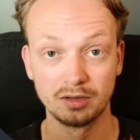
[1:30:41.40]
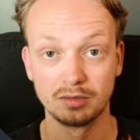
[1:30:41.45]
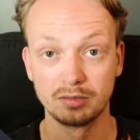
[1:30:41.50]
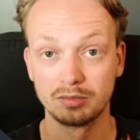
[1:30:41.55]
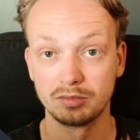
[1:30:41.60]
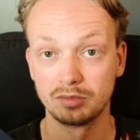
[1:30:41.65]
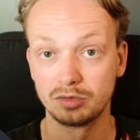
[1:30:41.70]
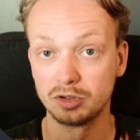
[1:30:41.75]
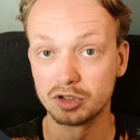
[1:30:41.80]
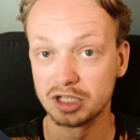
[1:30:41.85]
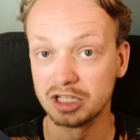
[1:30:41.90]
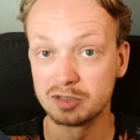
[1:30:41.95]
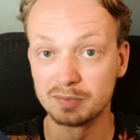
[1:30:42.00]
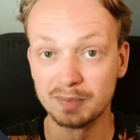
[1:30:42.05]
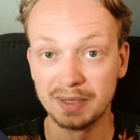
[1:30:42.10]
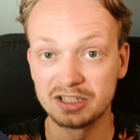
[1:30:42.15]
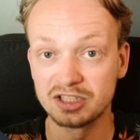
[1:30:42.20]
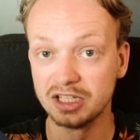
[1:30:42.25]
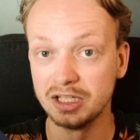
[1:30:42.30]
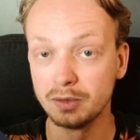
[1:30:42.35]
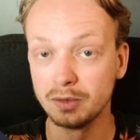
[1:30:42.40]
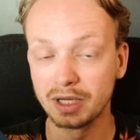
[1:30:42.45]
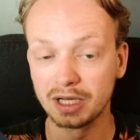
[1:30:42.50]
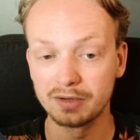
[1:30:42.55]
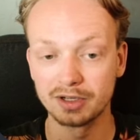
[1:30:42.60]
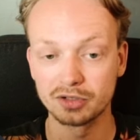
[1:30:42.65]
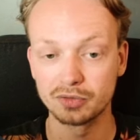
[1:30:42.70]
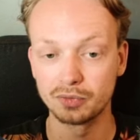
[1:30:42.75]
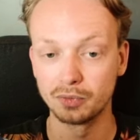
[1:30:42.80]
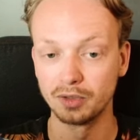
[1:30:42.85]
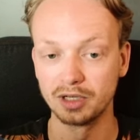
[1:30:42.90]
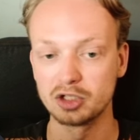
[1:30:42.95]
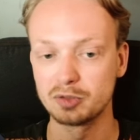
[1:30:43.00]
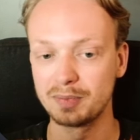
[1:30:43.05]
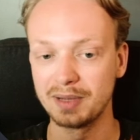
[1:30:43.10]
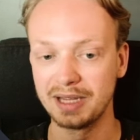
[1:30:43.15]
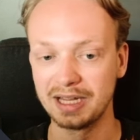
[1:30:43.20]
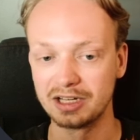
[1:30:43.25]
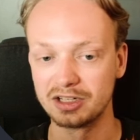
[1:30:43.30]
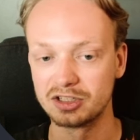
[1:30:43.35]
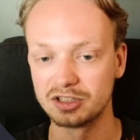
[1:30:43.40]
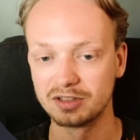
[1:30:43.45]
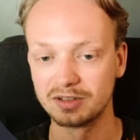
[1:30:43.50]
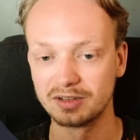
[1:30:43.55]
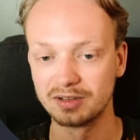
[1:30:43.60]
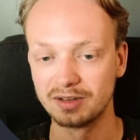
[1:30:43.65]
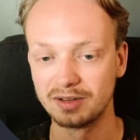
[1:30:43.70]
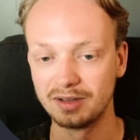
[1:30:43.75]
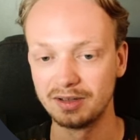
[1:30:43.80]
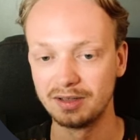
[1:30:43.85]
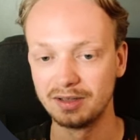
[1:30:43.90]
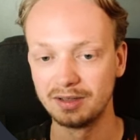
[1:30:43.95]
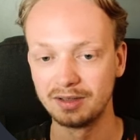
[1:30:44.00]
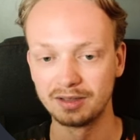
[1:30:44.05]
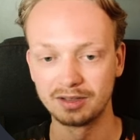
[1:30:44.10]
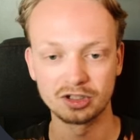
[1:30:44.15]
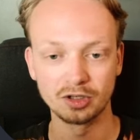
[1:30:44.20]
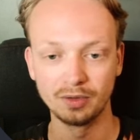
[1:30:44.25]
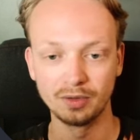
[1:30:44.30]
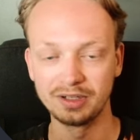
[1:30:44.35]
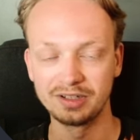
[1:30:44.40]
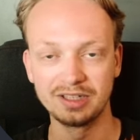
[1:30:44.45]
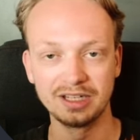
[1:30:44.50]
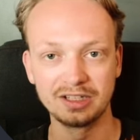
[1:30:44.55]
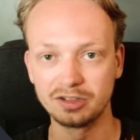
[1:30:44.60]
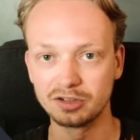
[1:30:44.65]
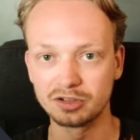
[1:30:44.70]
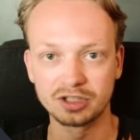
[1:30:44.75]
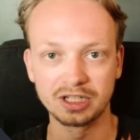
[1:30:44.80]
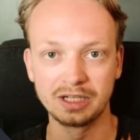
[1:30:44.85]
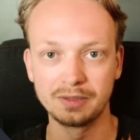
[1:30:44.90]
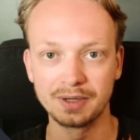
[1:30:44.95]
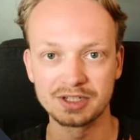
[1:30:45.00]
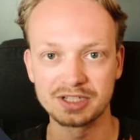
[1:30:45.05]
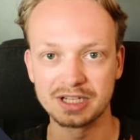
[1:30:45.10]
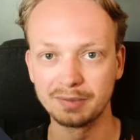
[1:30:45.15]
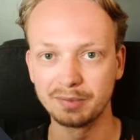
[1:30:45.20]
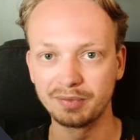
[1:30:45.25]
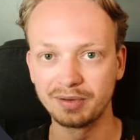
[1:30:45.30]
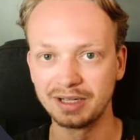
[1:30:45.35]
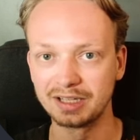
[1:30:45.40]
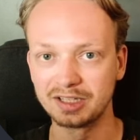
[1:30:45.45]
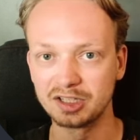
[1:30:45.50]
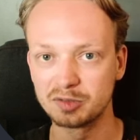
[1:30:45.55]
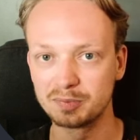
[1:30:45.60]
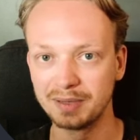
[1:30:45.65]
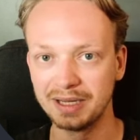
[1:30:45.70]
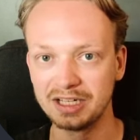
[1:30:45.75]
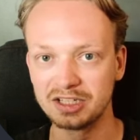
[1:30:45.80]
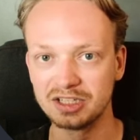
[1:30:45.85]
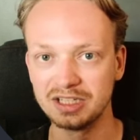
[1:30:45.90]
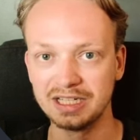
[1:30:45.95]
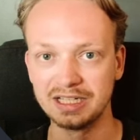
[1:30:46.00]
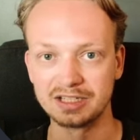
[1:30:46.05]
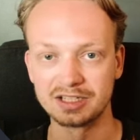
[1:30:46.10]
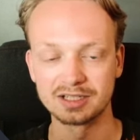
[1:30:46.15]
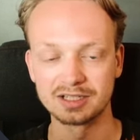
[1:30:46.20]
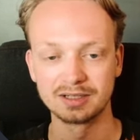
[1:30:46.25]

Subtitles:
it makes a new request for this page. So it just requests everything that this page needs.